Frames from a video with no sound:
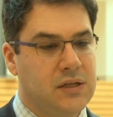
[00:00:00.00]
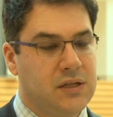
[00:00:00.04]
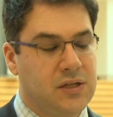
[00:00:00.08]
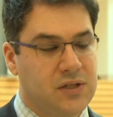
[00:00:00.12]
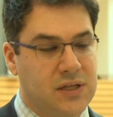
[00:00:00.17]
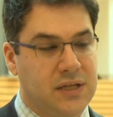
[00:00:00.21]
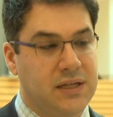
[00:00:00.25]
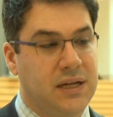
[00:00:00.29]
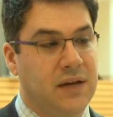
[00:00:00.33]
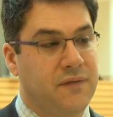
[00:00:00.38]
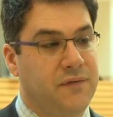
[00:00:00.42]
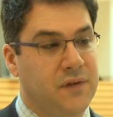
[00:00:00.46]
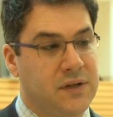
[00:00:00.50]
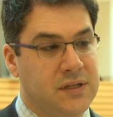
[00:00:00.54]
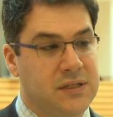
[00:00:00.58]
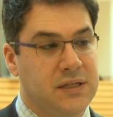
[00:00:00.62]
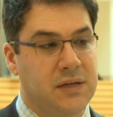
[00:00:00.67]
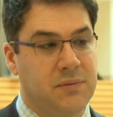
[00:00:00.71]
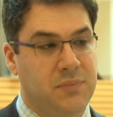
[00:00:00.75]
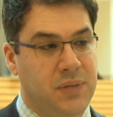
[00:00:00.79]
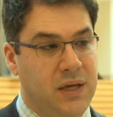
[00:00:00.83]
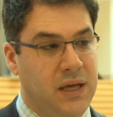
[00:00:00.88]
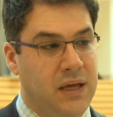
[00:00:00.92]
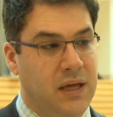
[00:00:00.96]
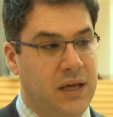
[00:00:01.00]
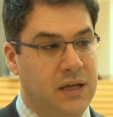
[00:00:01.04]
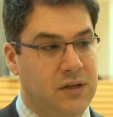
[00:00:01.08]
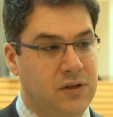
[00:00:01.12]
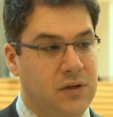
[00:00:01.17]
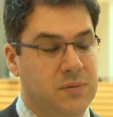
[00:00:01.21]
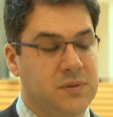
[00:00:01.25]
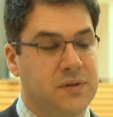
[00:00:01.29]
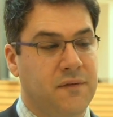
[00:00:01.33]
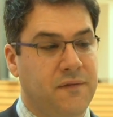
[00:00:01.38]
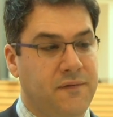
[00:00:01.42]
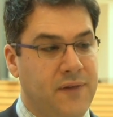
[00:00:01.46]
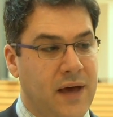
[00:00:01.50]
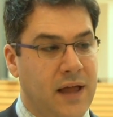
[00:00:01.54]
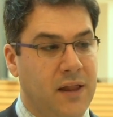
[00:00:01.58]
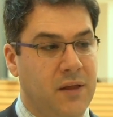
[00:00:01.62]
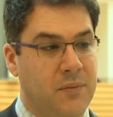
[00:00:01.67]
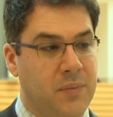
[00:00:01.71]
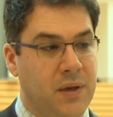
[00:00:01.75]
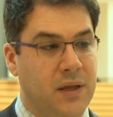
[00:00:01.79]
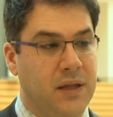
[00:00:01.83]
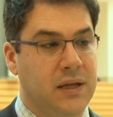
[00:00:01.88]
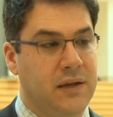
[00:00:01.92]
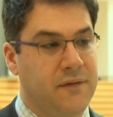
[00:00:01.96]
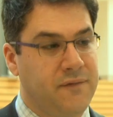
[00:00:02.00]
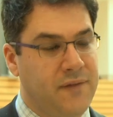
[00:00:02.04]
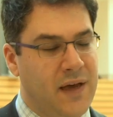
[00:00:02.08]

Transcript: There's a difference in terms of fallibility.